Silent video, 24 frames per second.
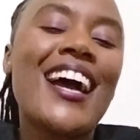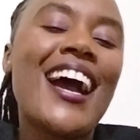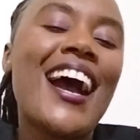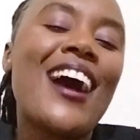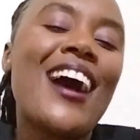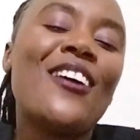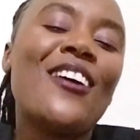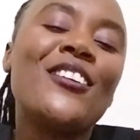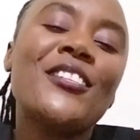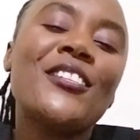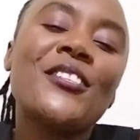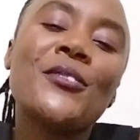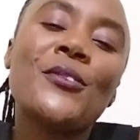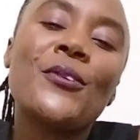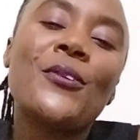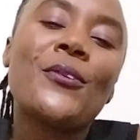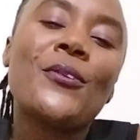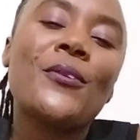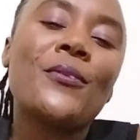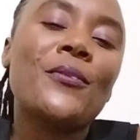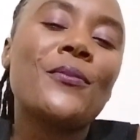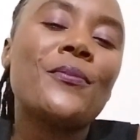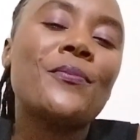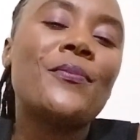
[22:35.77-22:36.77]

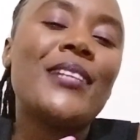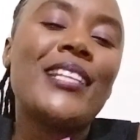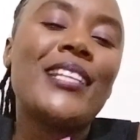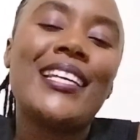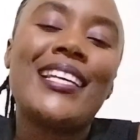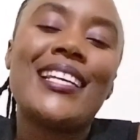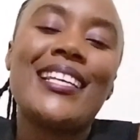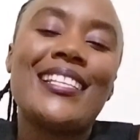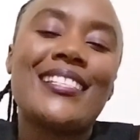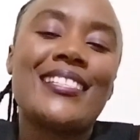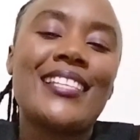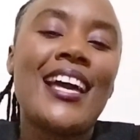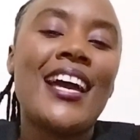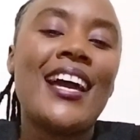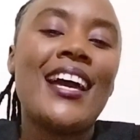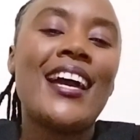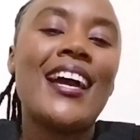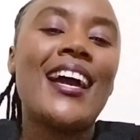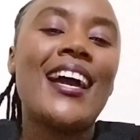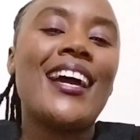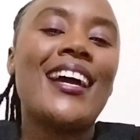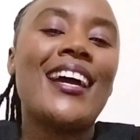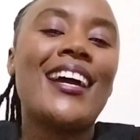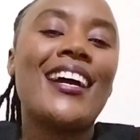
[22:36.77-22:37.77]
also please
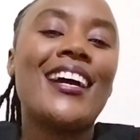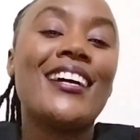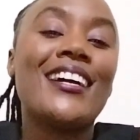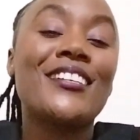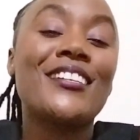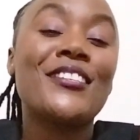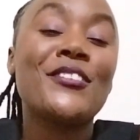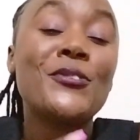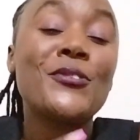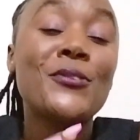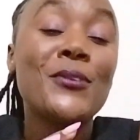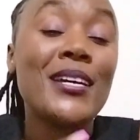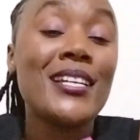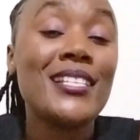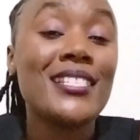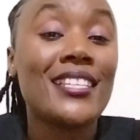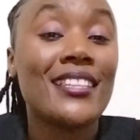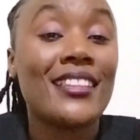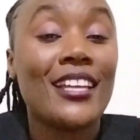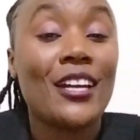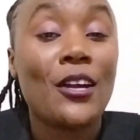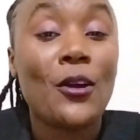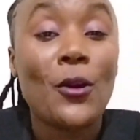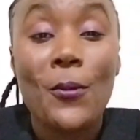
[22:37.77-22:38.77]
do it
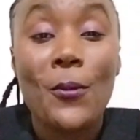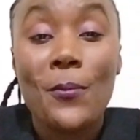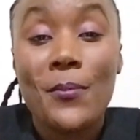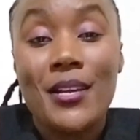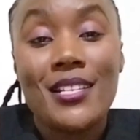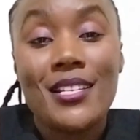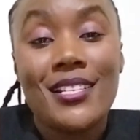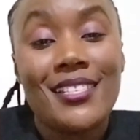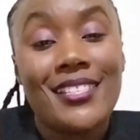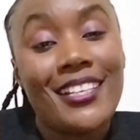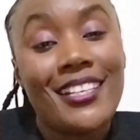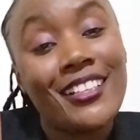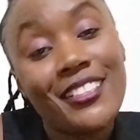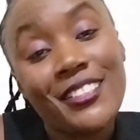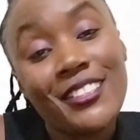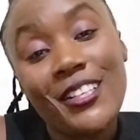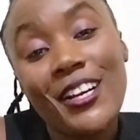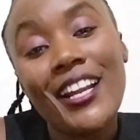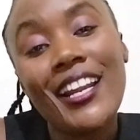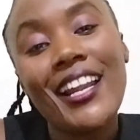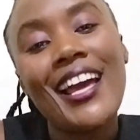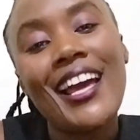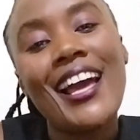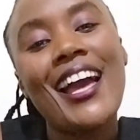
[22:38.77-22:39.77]
in the comment
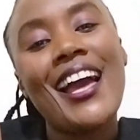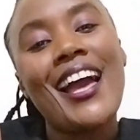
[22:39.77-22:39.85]
section.